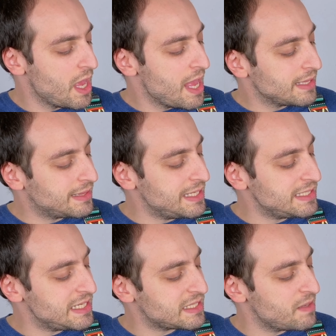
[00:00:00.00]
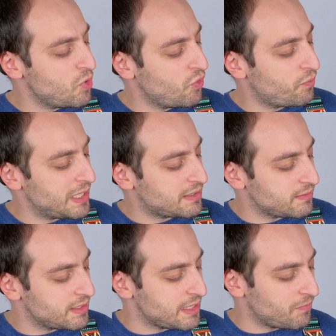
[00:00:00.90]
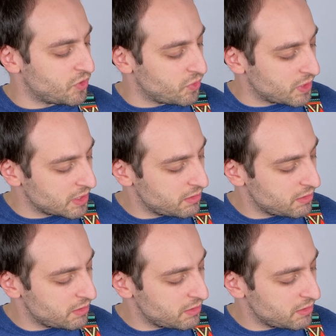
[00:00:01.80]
This is the movement that I'm doing.